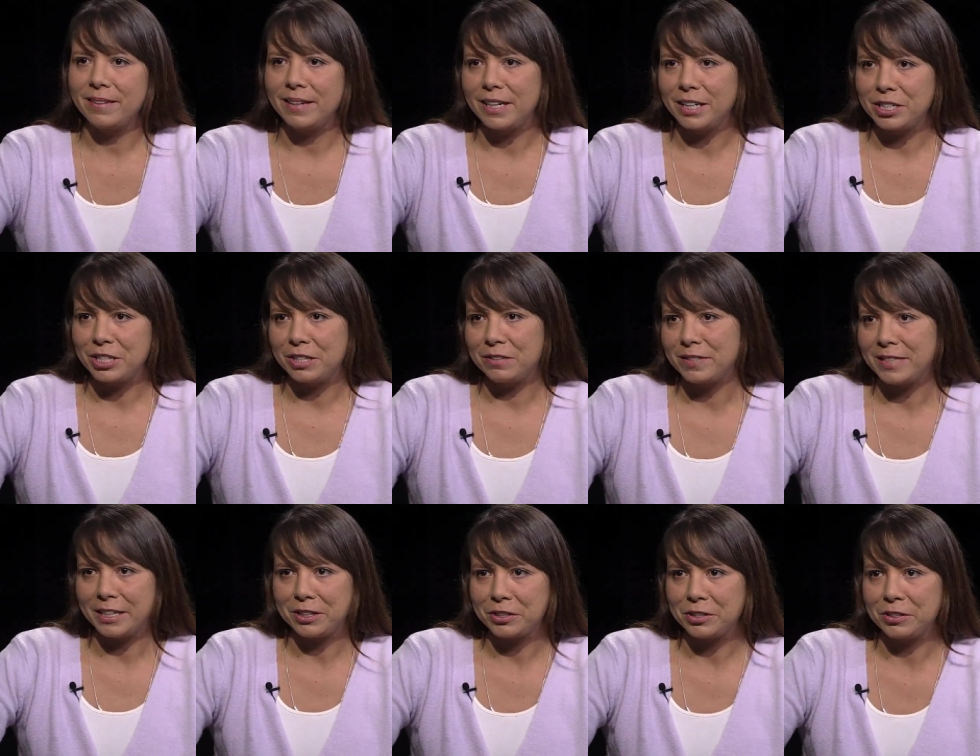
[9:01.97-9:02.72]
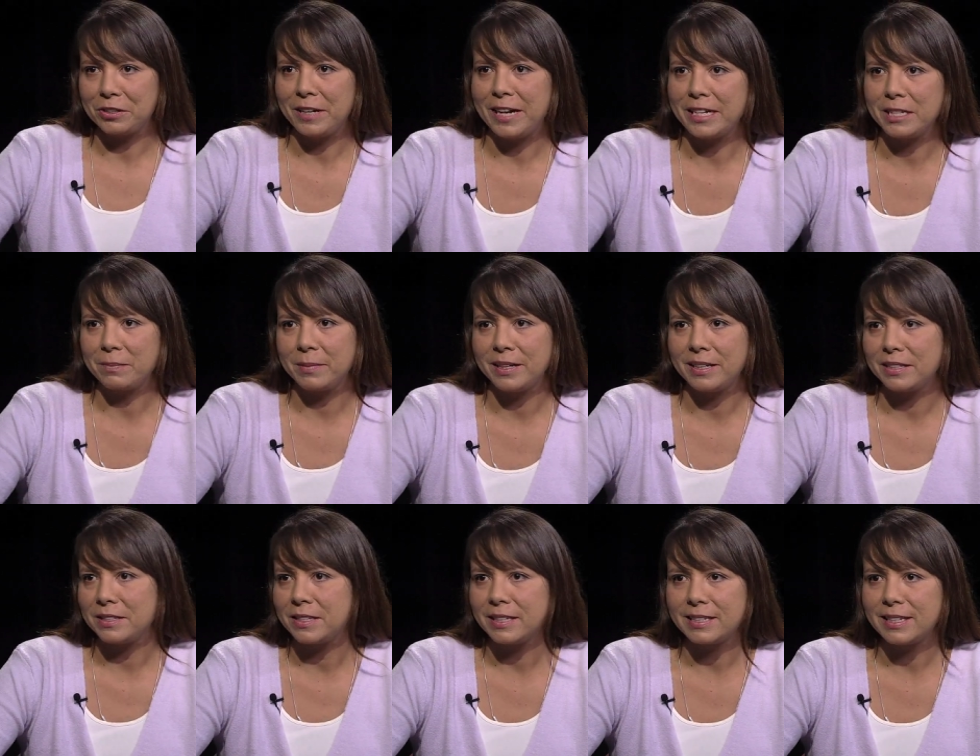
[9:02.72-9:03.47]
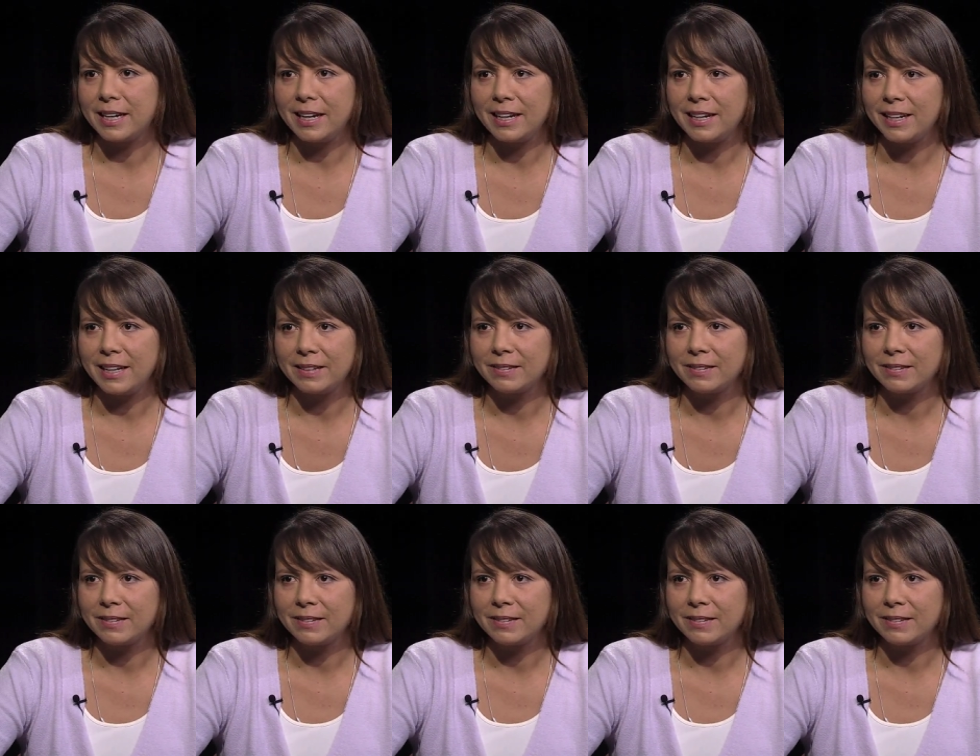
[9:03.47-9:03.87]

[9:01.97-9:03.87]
issue of sexual harassment in society.